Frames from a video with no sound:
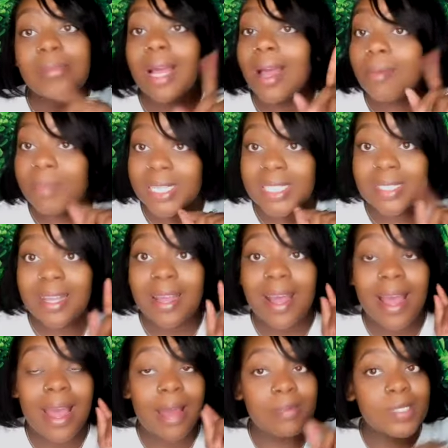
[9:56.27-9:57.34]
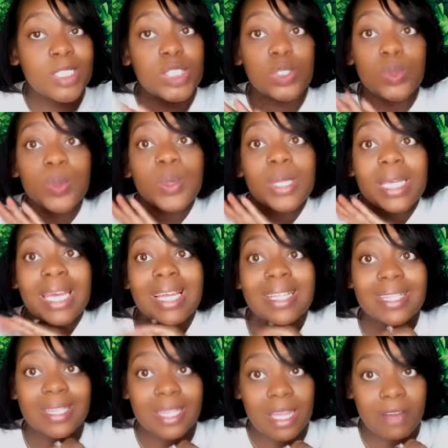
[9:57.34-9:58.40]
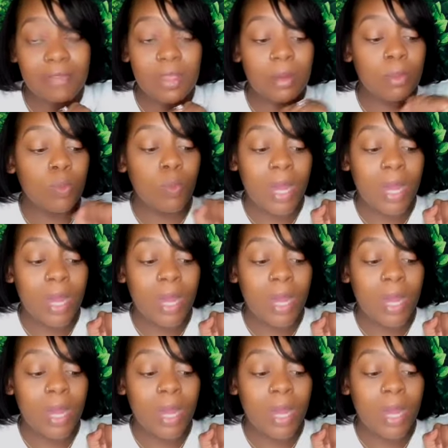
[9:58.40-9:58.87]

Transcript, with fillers: I must say I absolutely love them.